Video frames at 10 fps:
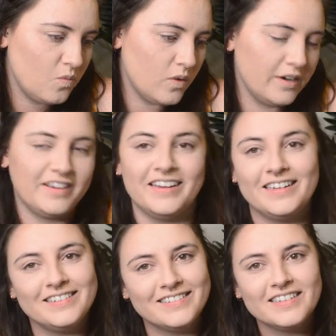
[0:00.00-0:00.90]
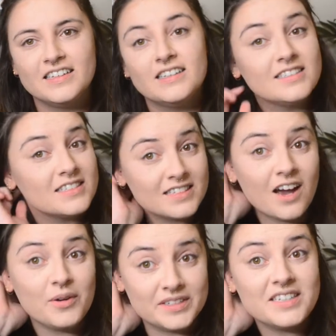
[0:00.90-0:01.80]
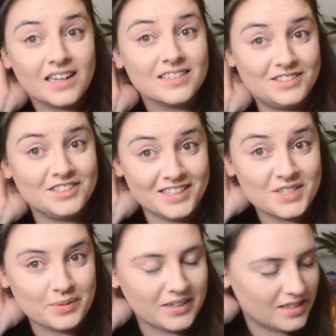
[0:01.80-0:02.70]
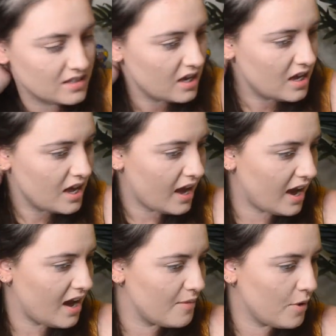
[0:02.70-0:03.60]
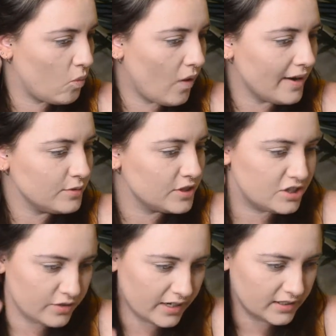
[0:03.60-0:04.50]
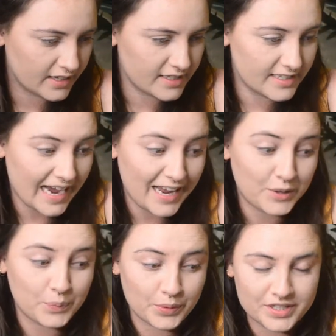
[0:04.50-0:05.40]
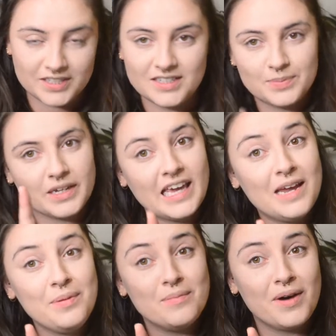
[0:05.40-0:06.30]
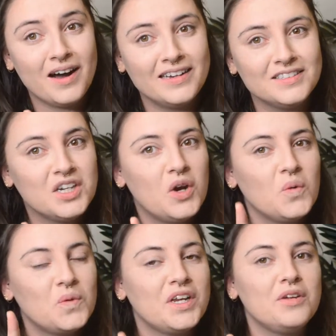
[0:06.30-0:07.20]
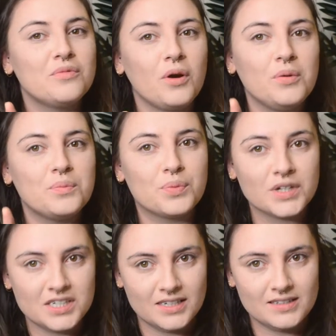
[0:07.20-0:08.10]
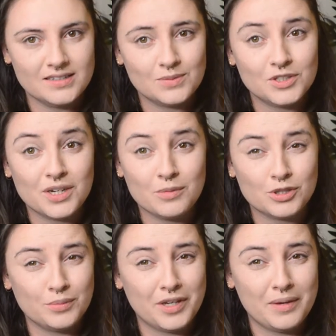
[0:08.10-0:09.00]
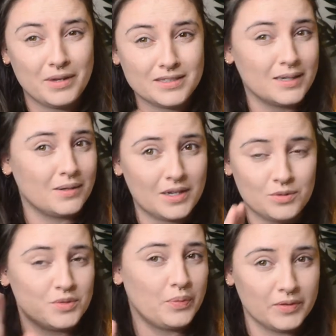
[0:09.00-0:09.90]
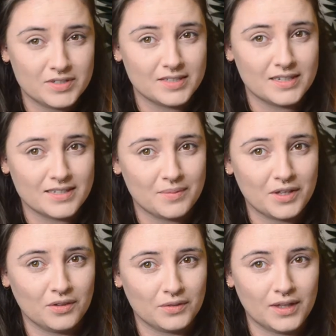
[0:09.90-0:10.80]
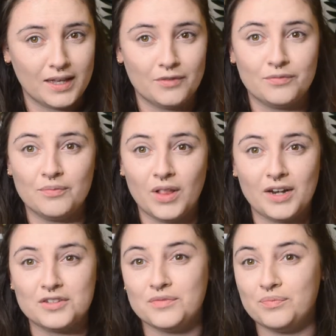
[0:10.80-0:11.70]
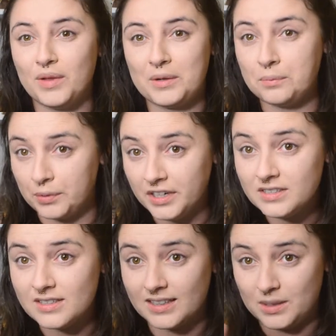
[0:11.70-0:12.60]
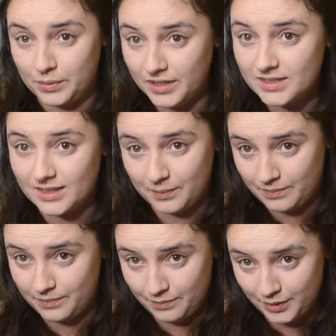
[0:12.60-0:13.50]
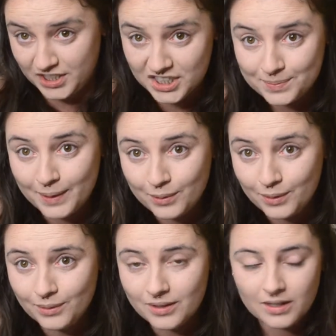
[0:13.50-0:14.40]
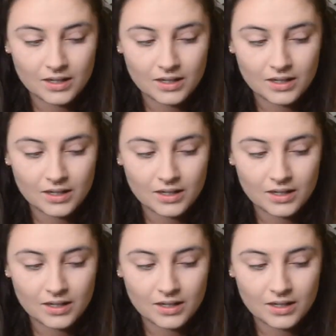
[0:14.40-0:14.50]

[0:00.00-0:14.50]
Okay, this is how intelligent this one is. Why do Australians and Britons, but keep in mind, when he wrote Britons, which I'm assuming he means like he was supposed to say something along the lines of like Brits, like the Brits, like British people.